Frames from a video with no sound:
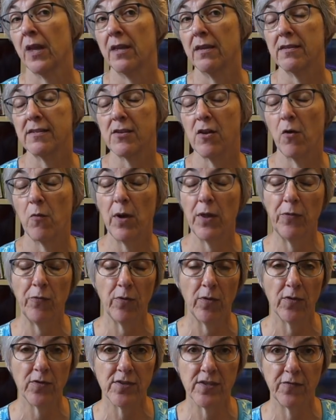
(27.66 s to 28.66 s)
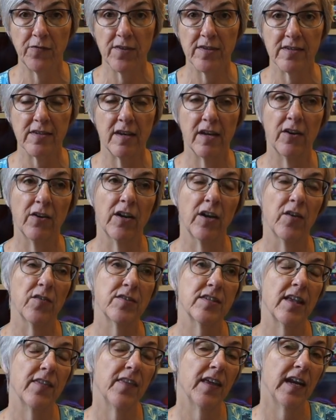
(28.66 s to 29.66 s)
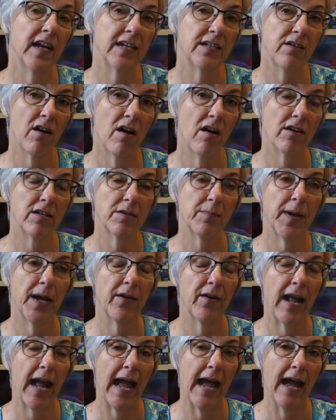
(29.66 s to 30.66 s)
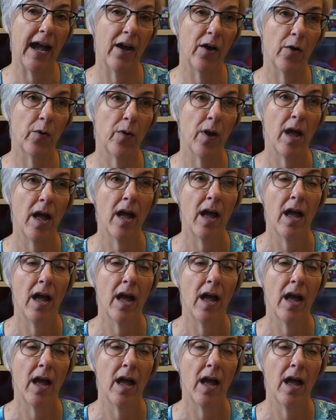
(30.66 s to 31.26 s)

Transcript: So I went through those different scenarios, and then I talked about how